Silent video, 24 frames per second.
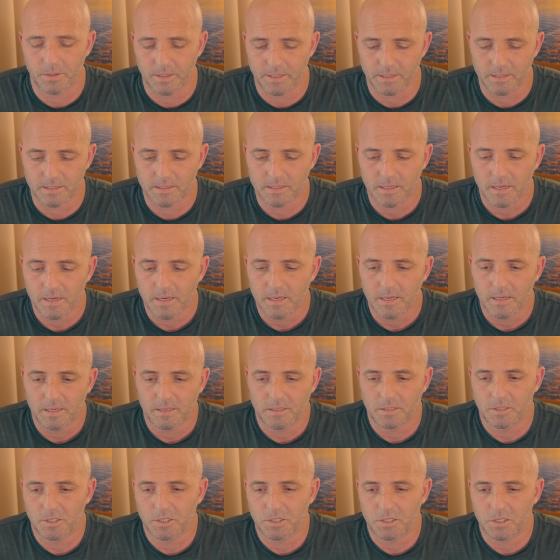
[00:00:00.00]
it's
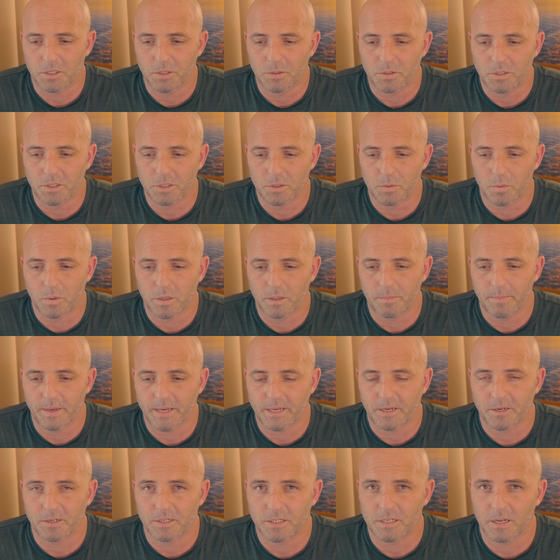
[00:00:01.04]
you just want to
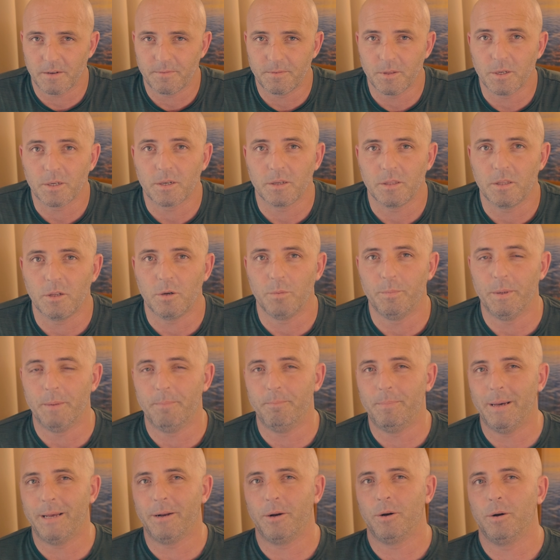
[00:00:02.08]
make your stuff look a little
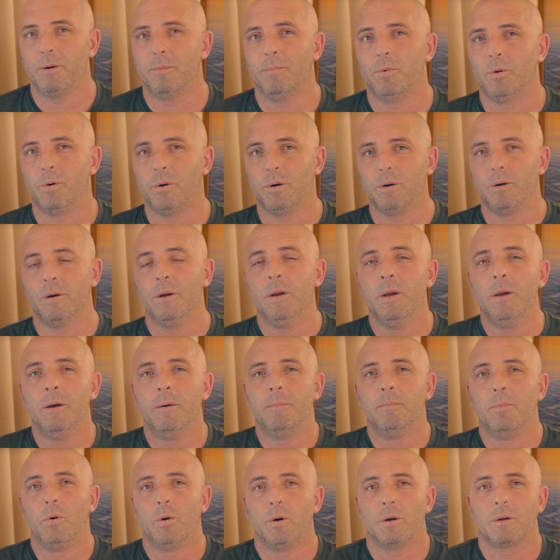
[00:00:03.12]
bit better or
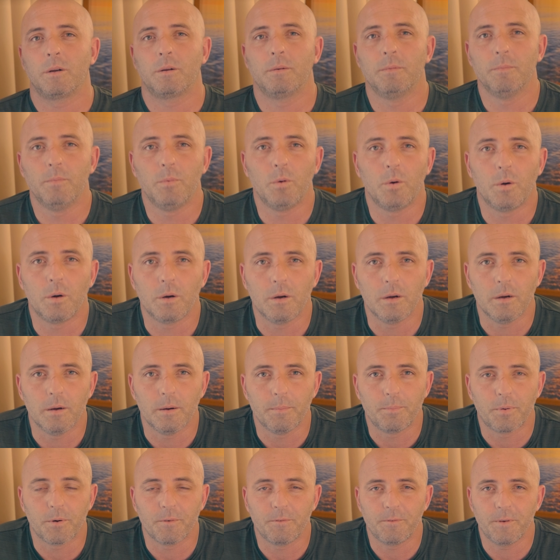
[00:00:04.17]
more
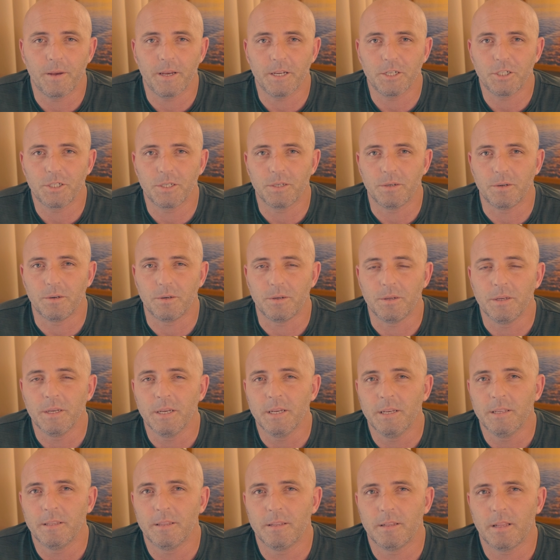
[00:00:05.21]
professional.
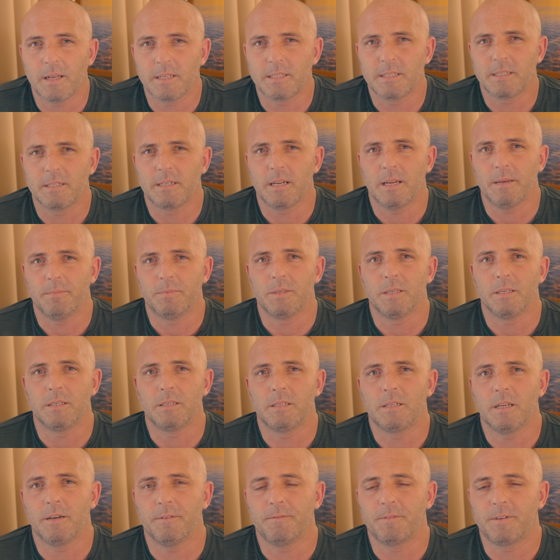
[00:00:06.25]
Lots of times this
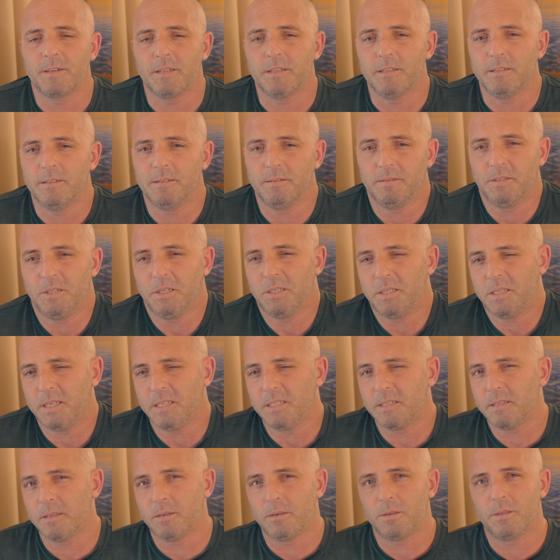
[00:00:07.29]
stuff can just
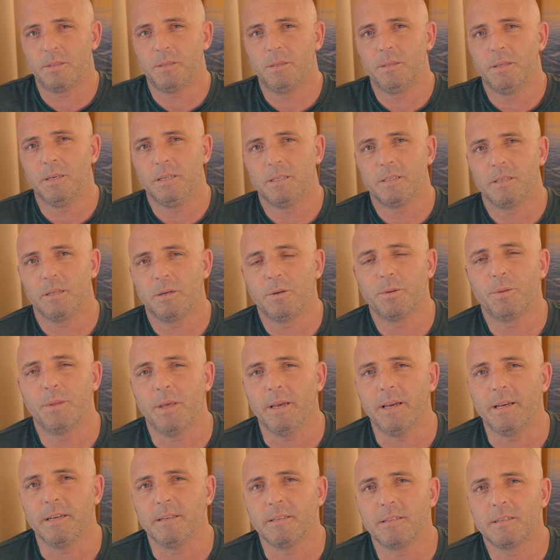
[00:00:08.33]
these little
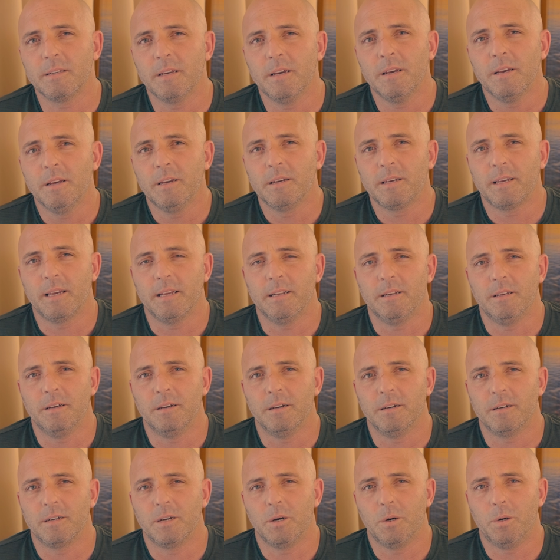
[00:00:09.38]
things
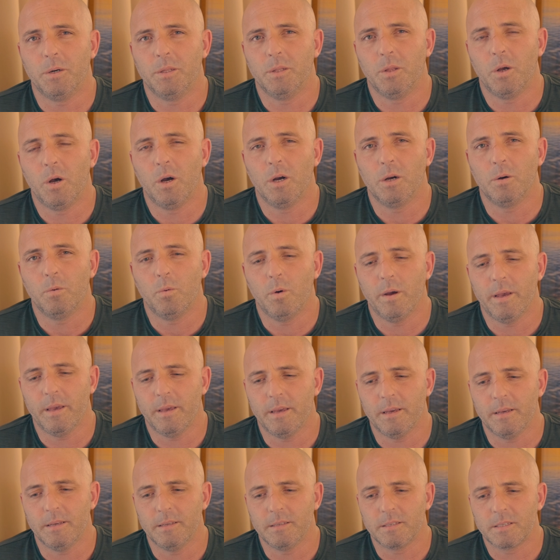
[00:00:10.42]
can go a long
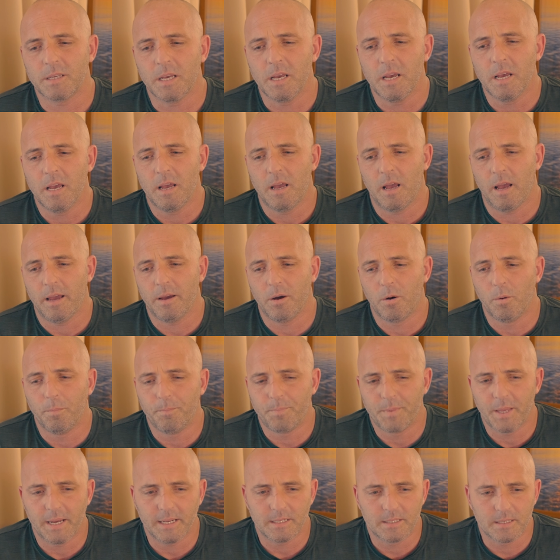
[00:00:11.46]
ways. I
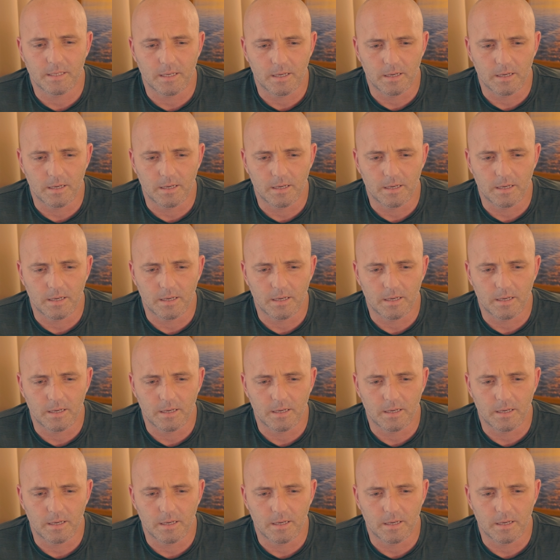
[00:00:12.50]
hope that